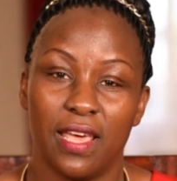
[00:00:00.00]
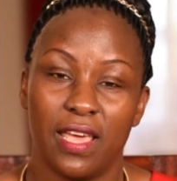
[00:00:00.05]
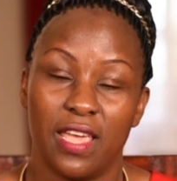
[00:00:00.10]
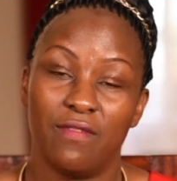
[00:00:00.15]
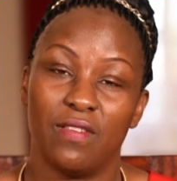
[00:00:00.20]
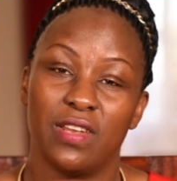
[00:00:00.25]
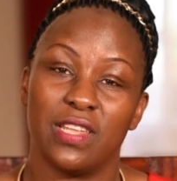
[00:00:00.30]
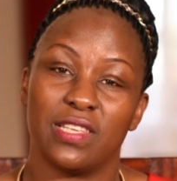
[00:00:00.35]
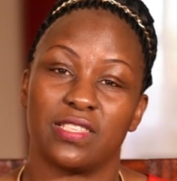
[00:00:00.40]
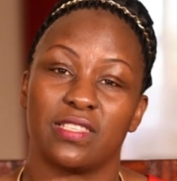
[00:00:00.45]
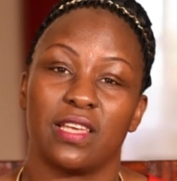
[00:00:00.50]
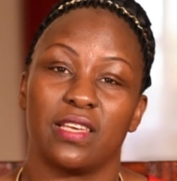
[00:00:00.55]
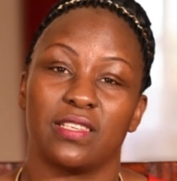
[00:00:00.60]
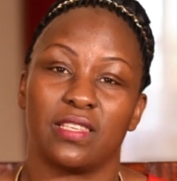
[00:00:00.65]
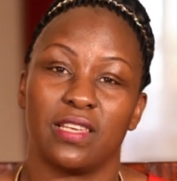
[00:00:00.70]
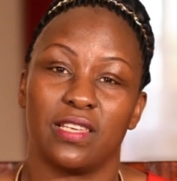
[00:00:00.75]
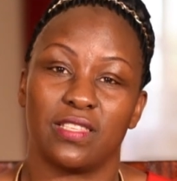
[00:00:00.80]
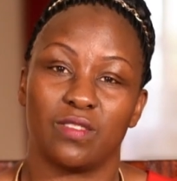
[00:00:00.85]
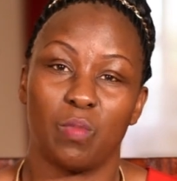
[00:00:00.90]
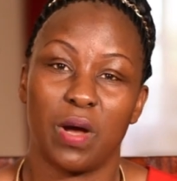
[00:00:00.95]
even
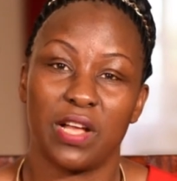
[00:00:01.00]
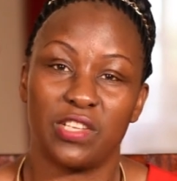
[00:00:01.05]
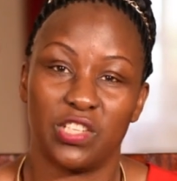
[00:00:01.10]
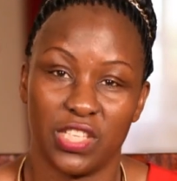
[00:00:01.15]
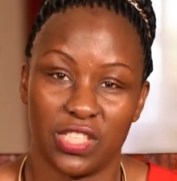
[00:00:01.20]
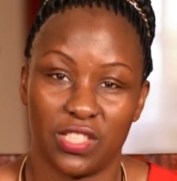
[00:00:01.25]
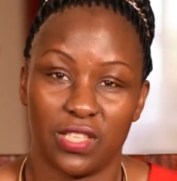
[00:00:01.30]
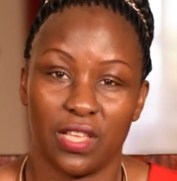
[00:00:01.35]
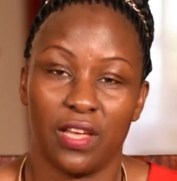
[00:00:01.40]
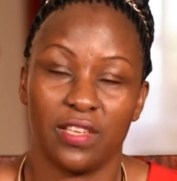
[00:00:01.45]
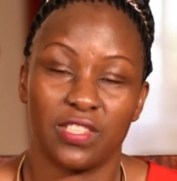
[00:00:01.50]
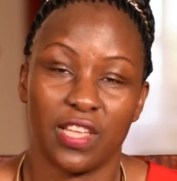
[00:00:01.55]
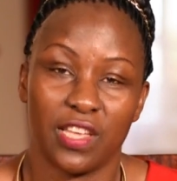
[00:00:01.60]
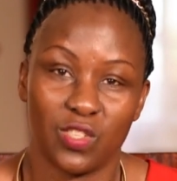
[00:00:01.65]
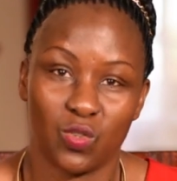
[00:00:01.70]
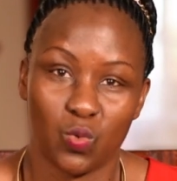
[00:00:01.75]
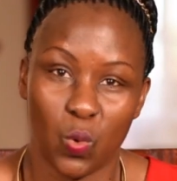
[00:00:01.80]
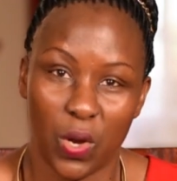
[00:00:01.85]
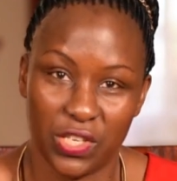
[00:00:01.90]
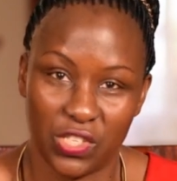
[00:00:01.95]
as much
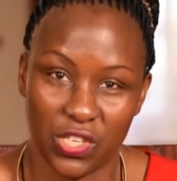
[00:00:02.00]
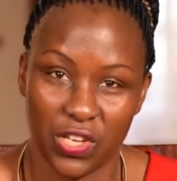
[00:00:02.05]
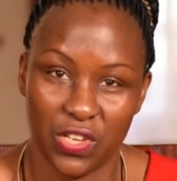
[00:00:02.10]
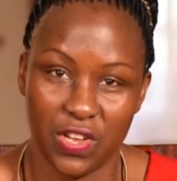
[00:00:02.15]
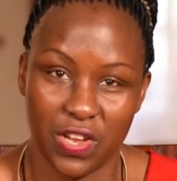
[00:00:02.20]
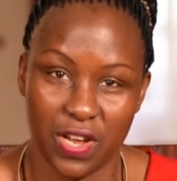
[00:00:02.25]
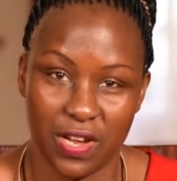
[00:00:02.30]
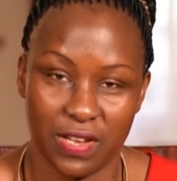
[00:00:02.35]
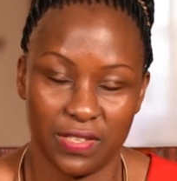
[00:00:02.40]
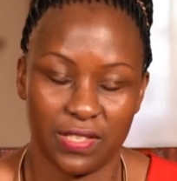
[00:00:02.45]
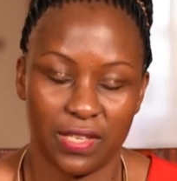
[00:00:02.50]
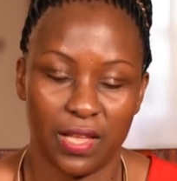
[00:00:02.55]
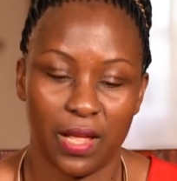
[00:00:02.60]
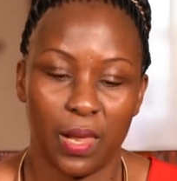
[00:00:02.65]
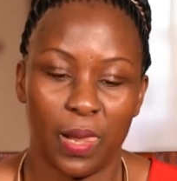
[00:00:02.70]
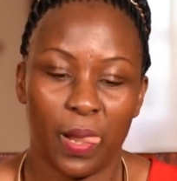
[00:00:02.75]
as 20 years.